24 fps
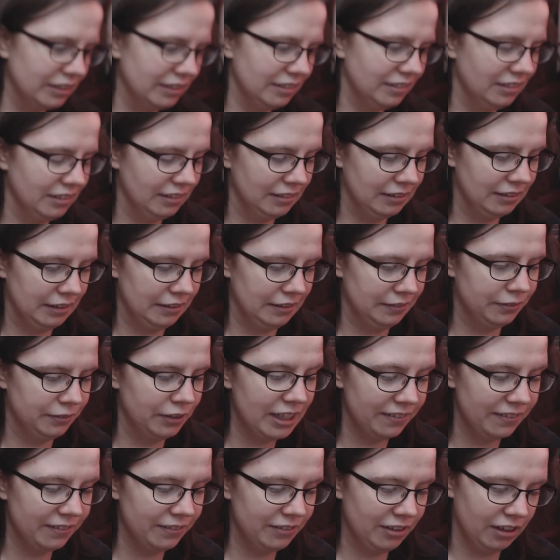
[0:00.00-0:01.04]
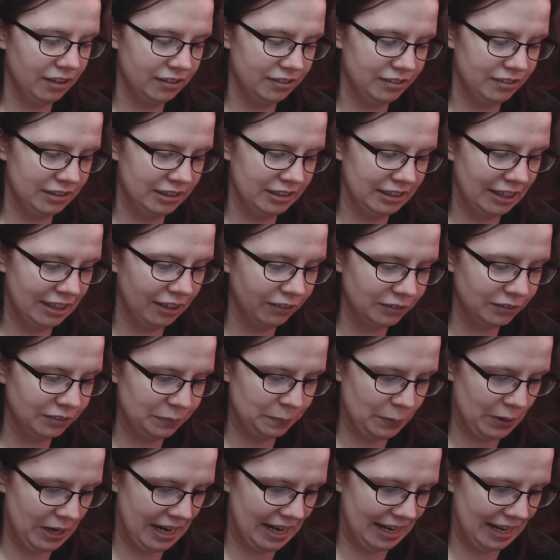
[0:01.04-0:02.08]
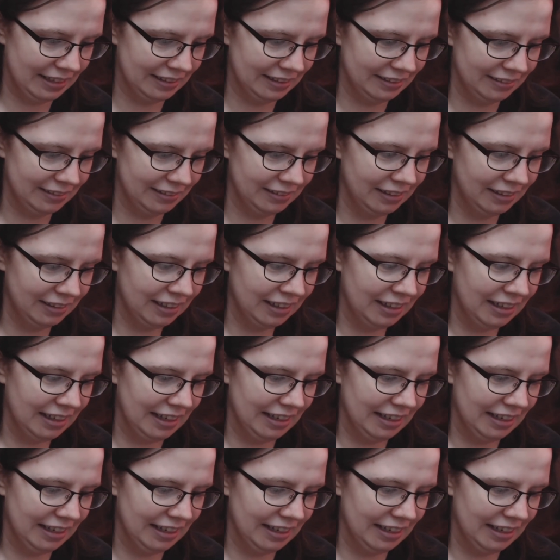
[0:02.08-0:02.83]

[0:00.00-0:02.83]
So this is a free of toxin cult brand